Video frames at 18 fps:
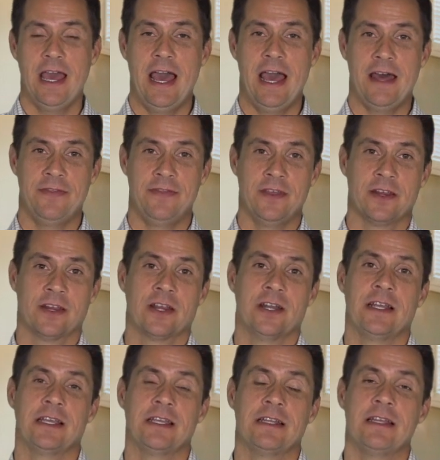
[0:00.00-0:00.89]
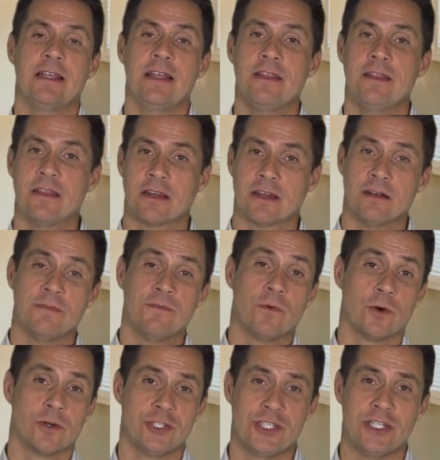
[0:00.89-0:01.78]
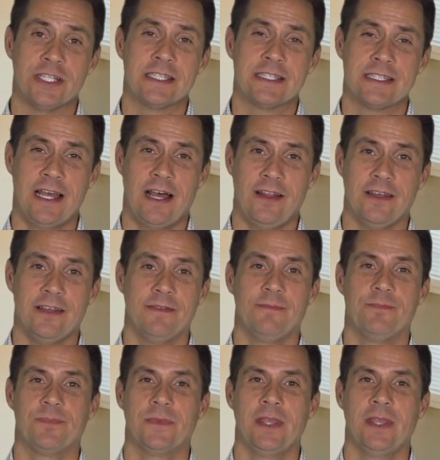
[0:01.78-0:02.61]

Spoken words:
and they're going to force you to sell it.